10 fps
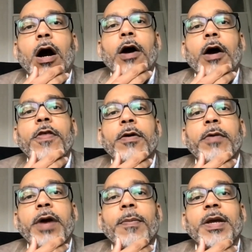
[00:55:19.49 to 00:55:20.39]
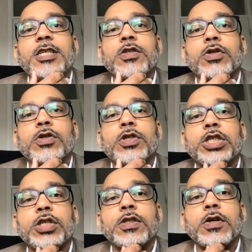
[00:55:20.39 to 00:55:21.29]
Are there recommendations or
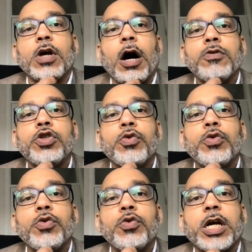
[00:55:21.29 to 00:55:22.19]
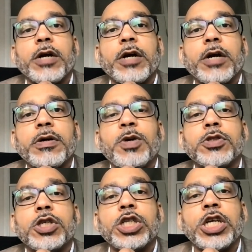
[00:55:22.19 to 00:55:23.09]
suggestions on how to encourage
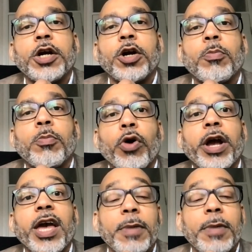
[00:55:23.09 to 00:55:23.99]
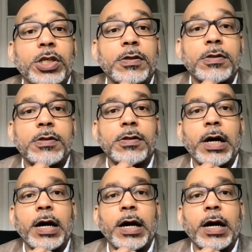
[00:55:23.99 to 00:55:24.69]
people to share more images